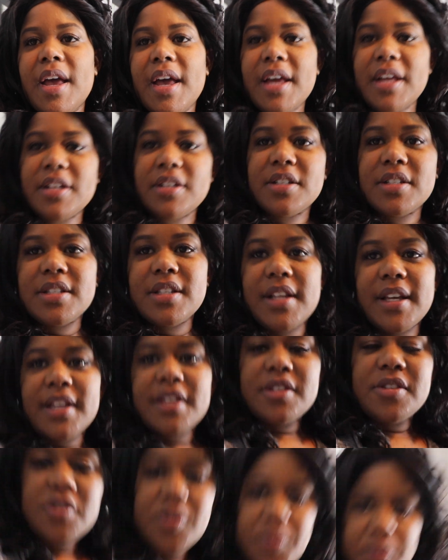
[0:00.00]
and just
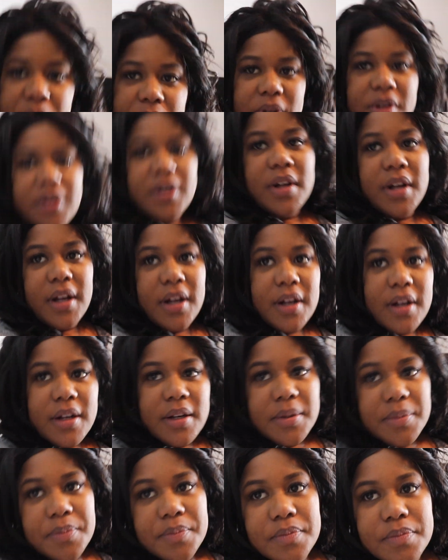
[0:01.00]
like super
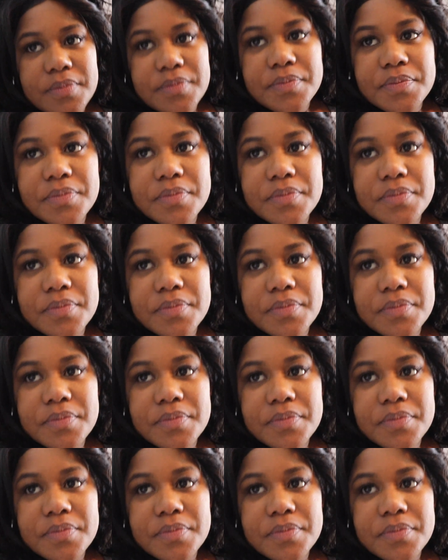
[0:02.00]
um,